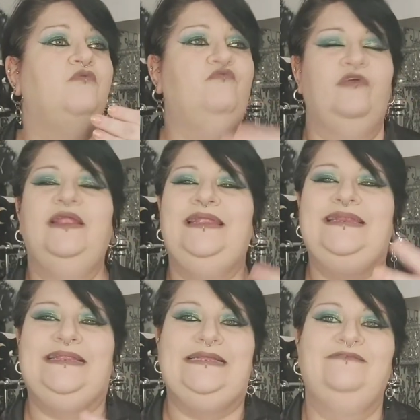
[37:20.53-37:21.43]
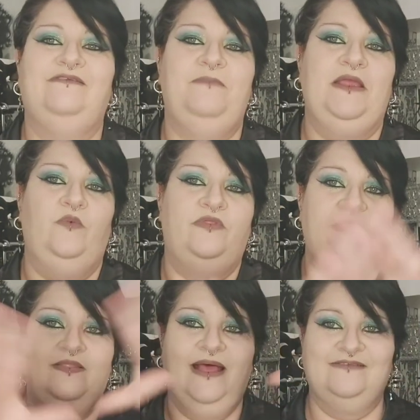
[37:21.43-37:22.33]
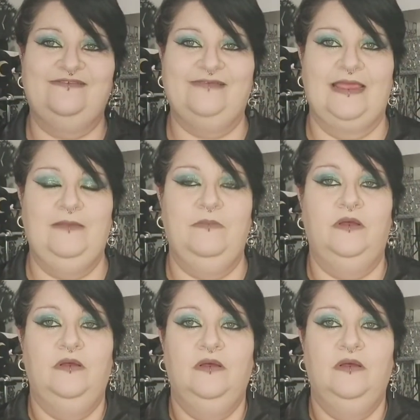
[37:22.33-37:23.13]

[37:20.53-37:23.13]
really need to be within that same